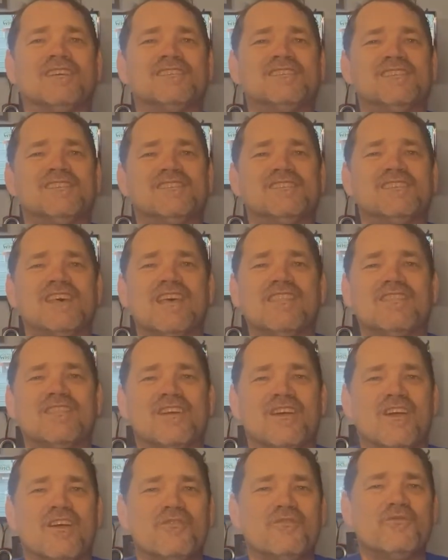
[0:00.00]
set
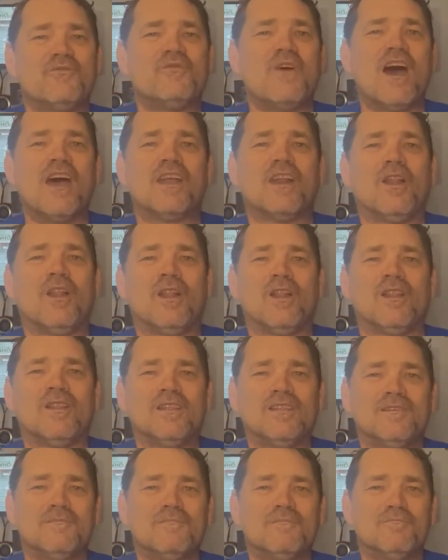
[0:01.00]
their final
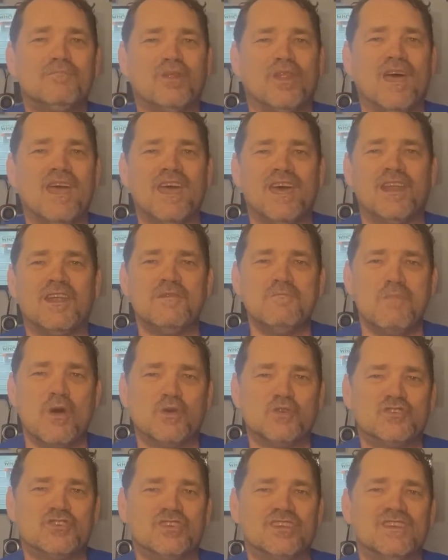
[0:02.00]
plan in
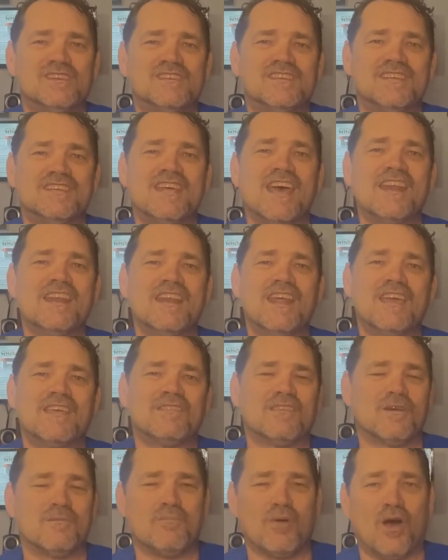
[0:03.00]
motion to detonate
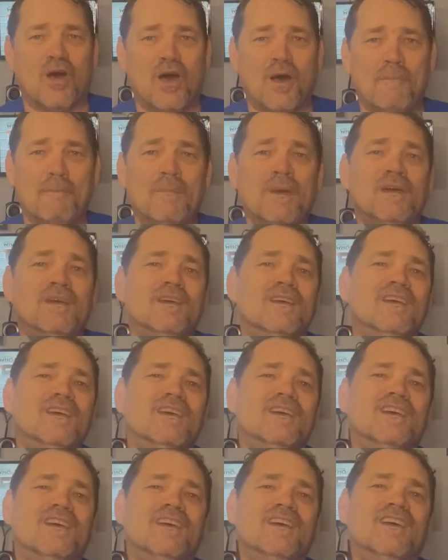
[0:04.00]
their bomb,
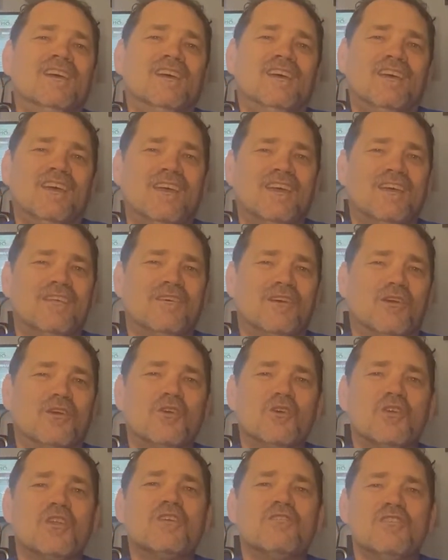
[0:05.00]
they're
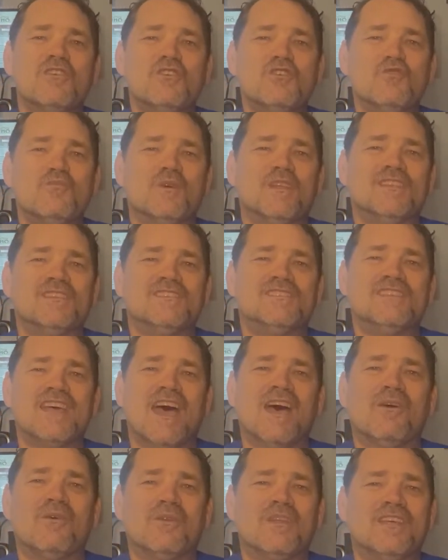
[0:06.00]
herding the humans
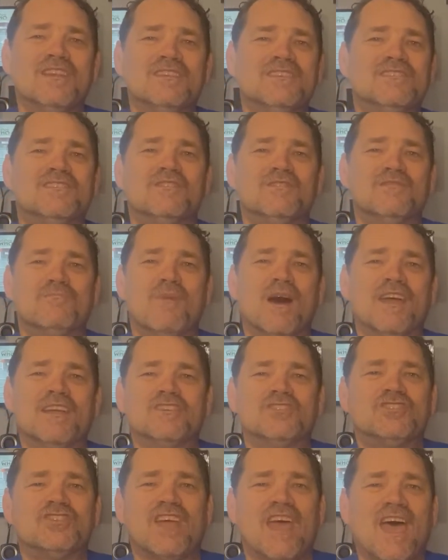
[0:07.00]
down into the mine
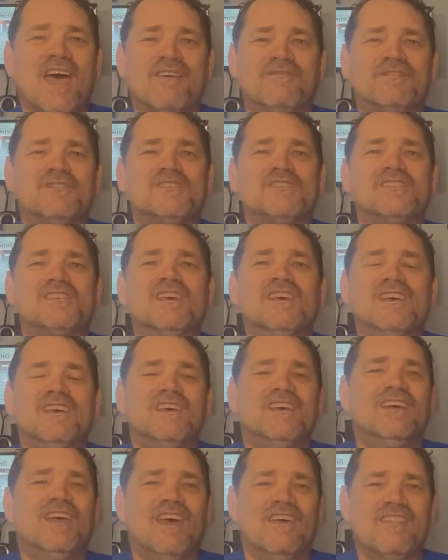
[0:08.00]
shafts
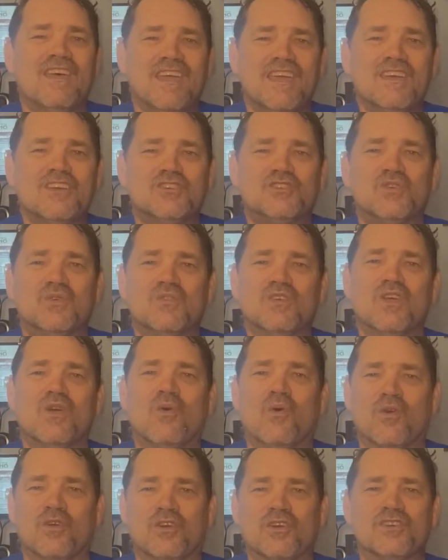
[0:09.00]
and they issue the
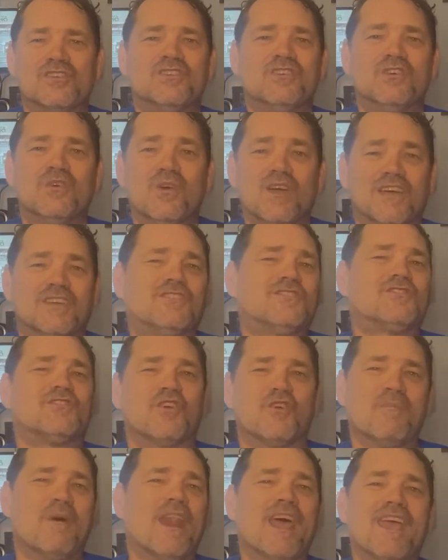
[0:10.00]
order to
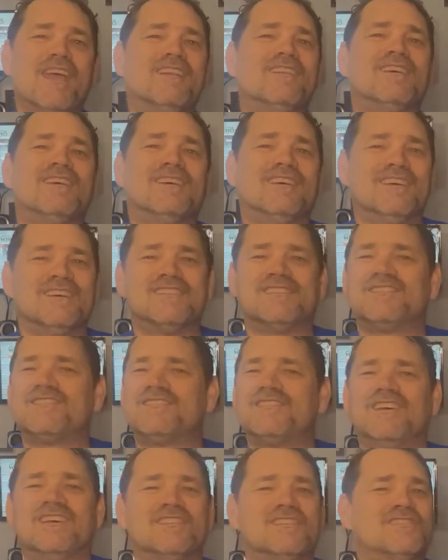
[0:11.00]
exterminate.
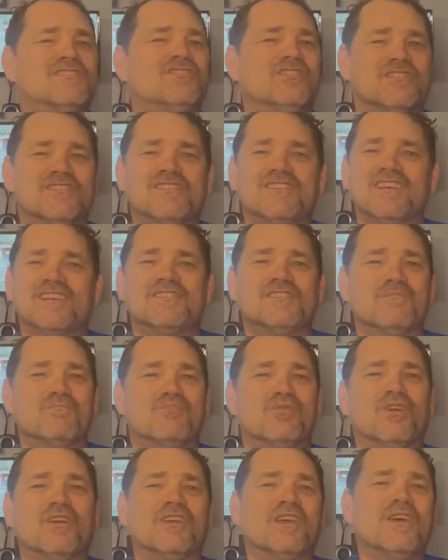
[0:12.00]
It's, it's just, it's a
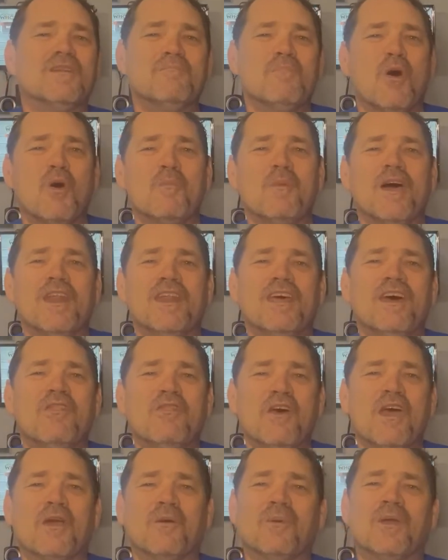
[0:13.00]
brilliant moment, and
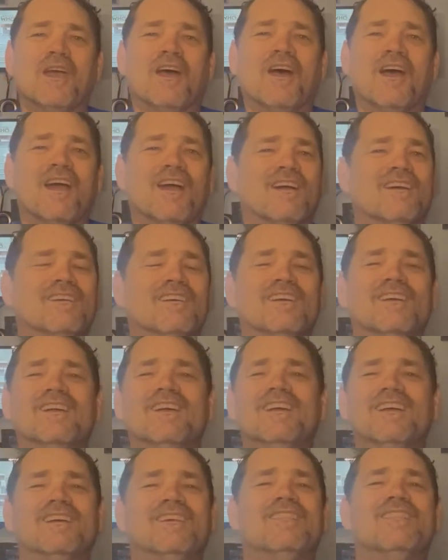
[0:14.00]
there we are.
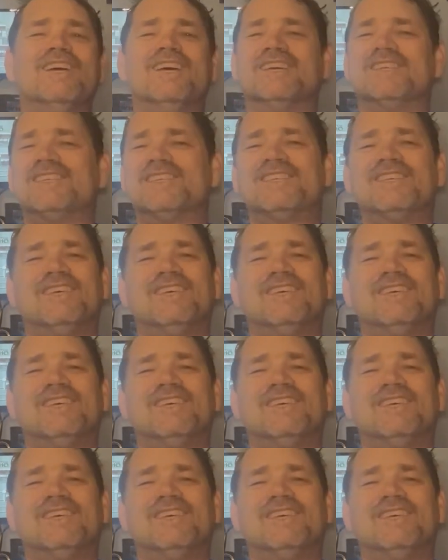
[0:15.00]
This,